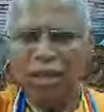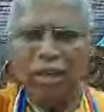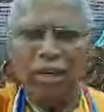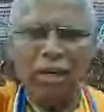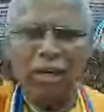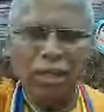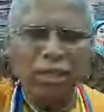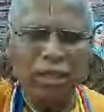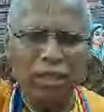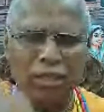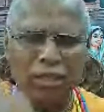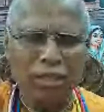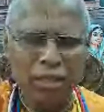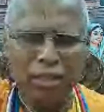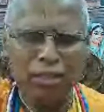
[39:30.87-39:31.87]
And
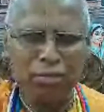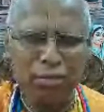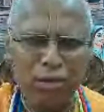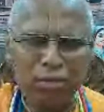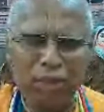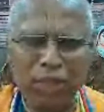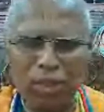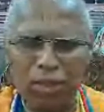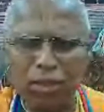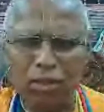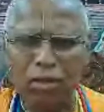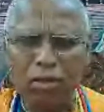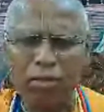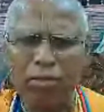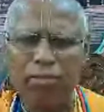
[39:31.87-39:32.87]
he's moving
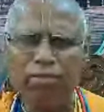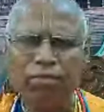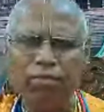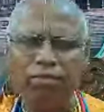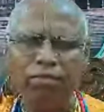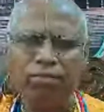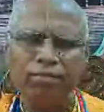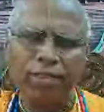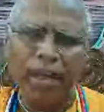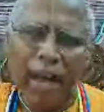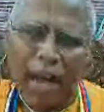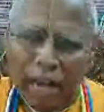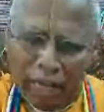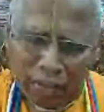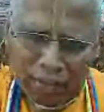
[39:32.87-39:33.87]
so
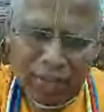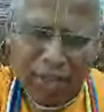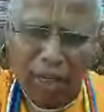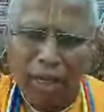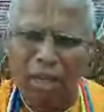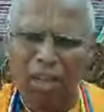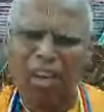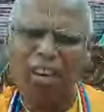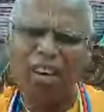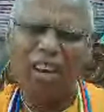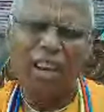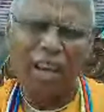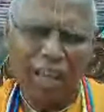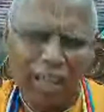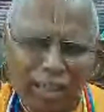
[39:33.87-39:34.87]
fast, like a
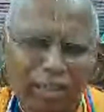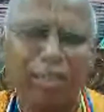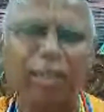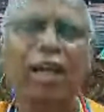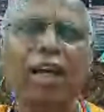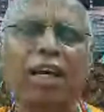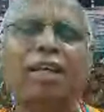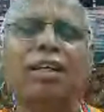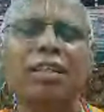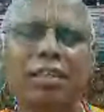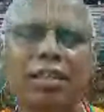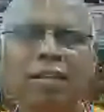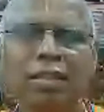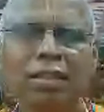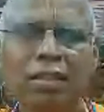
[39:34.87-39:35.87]

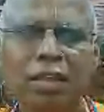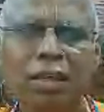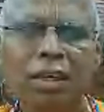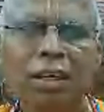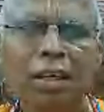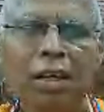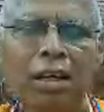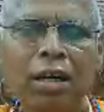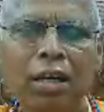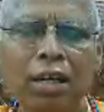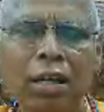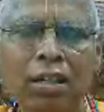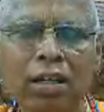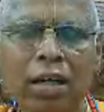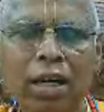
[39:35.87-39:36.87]
lightning,
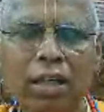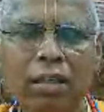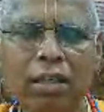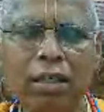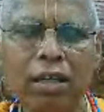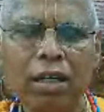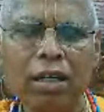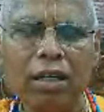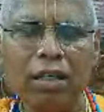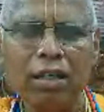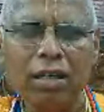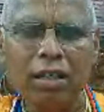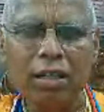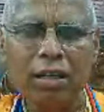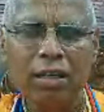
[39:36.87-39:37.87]
that
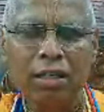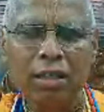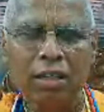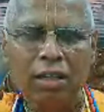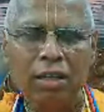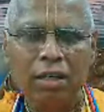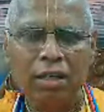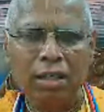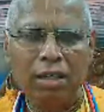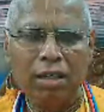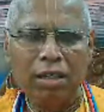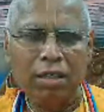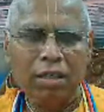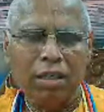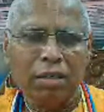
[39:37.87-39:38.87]

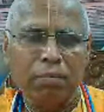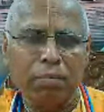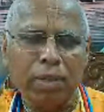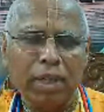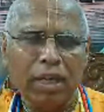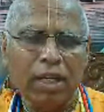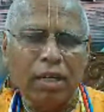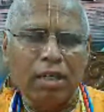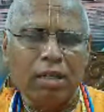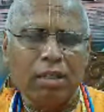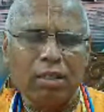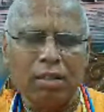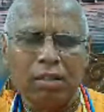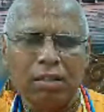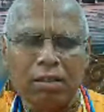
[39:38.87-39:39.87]
it
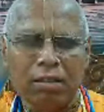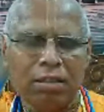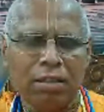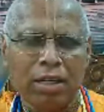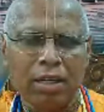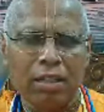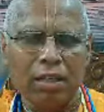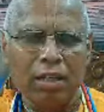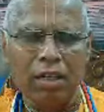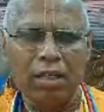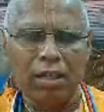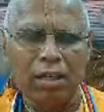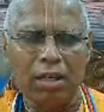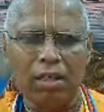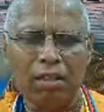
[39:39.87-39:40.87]
appears that
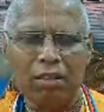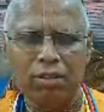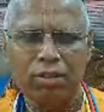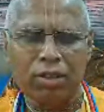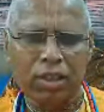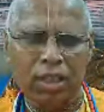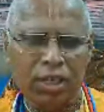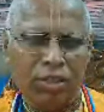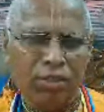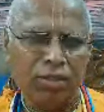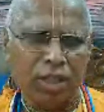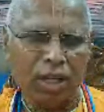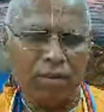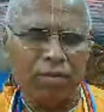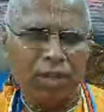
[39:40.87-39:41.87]
he
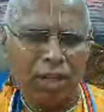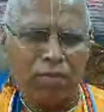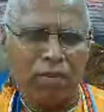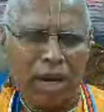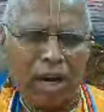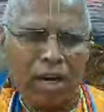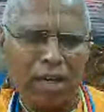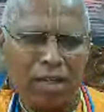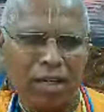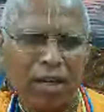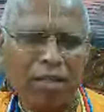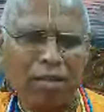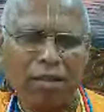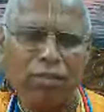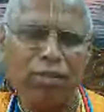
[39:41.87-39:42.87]
is everywhere
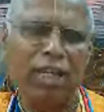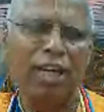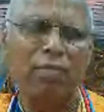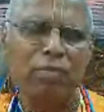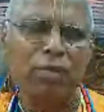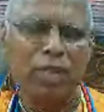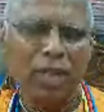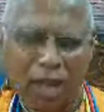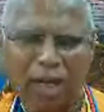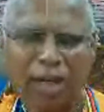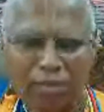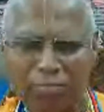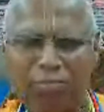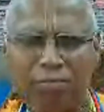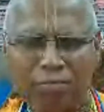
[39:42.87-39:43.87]
at the same
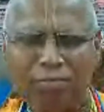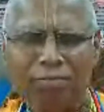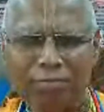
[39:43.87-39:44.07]
time.